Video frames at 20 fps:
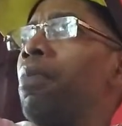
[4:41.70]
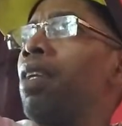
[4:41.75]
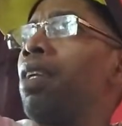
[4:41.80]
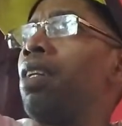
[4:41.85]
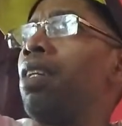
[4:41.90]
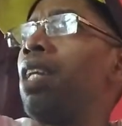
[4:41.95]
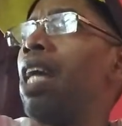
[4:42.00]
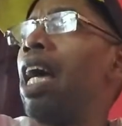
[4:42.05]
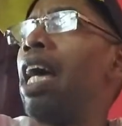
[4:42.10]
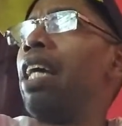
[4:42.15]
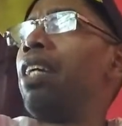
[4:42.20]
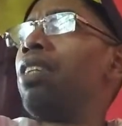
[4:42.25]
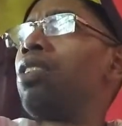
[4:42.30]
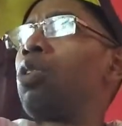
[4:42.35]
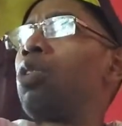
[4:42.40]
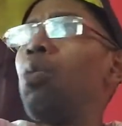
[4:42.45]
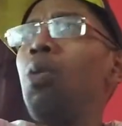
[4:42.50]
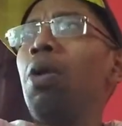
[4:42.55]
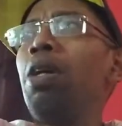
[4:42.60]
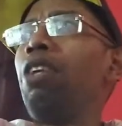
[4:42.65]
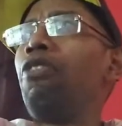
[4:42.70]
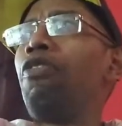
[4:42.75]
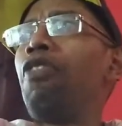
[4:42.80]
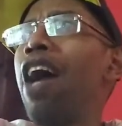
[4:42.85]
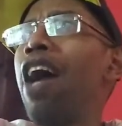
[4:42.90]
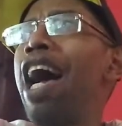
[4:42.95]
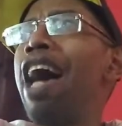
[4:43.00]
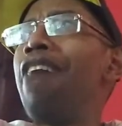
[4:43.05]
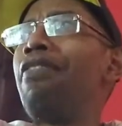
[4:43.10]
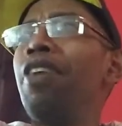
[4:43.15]
Like
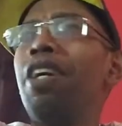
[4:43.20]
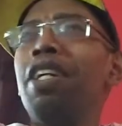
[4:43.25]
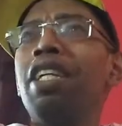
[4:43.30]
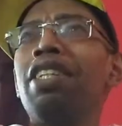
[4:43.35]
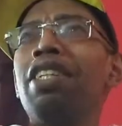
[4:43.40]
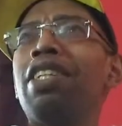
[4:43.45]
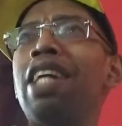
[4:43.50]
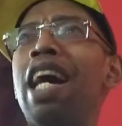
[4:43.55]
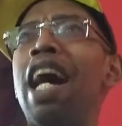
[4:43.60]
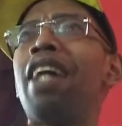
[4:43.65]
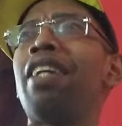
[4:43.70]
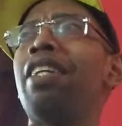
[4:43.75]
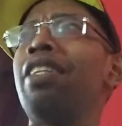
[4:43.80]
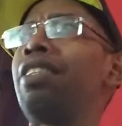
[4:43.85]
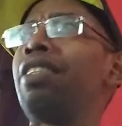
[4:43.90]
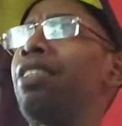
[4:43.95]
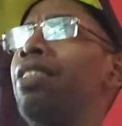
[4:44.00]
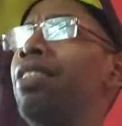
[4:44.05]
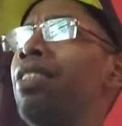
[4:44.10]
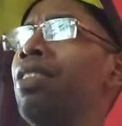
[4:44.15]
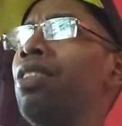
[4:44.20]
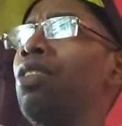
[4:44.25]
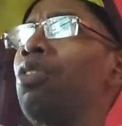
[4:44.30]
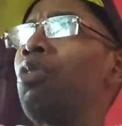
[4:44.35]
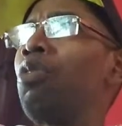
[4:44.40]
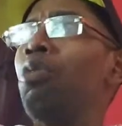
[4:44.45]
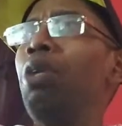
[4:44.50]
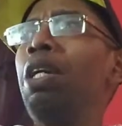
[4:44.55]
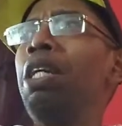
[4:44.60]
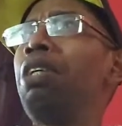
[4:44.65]
$2,500?
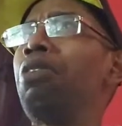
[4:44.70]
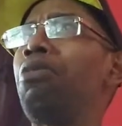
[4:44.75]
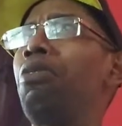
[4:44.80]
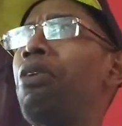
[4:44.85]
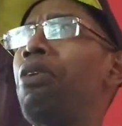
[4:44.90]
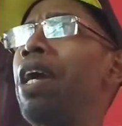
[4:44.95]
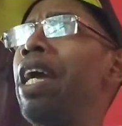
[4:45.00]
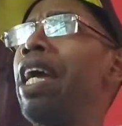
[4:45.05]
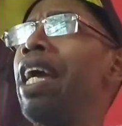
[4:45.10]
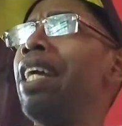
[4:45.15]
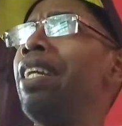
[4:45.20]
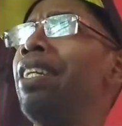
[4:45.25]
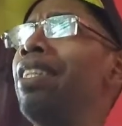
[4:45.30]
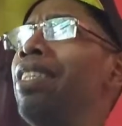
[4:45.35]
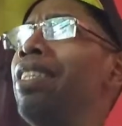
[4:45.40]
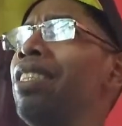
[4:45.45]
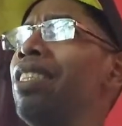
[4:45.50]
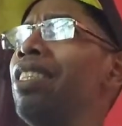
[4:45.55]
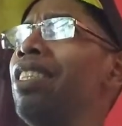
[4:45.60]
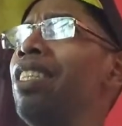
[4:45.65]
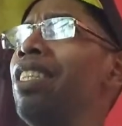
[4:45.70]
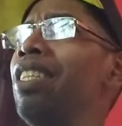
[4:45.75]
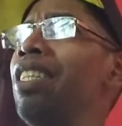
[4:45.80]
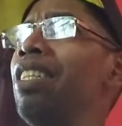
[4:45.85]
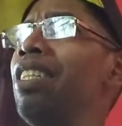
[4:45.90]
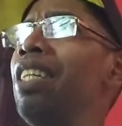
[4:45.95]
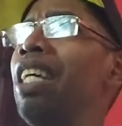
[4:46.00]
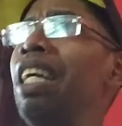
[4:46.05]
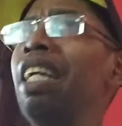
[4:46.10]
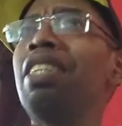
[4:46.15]
3 grand?
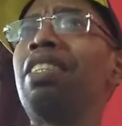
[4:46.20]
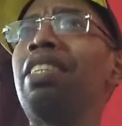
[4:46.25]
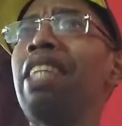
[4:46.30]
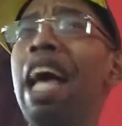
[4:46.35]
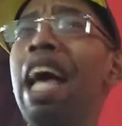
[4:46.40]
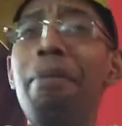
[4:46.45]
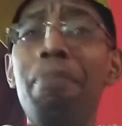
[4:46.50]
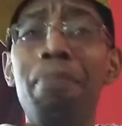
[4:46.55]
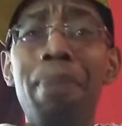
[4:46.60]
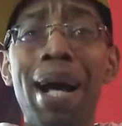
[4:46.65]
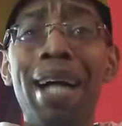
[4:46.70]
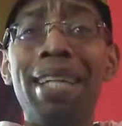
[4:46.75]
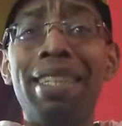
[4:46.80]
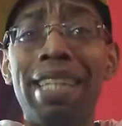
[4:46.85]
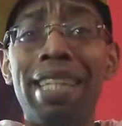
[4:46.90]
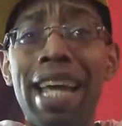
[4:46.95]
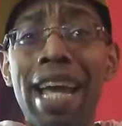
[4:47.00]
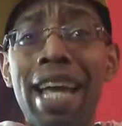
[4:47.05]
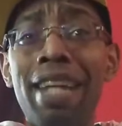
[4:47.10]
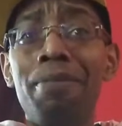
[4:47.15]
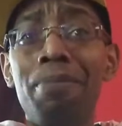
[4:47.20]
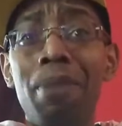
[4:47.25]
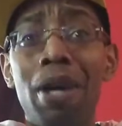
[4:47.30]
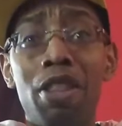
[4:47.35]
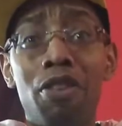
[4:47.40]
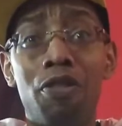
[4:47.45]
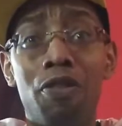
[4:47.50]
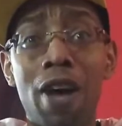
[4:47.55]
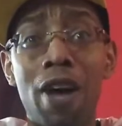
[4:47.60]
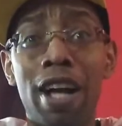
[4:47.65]
Is that my debt,
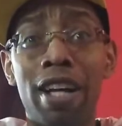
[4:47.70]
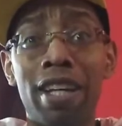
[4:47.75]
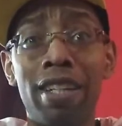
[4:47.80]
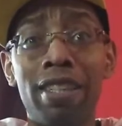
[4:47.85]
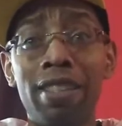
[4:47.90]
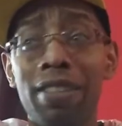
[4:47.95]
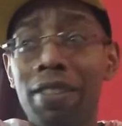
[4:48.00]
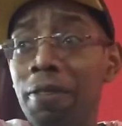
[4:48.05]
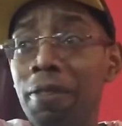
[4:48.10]
motherfucker?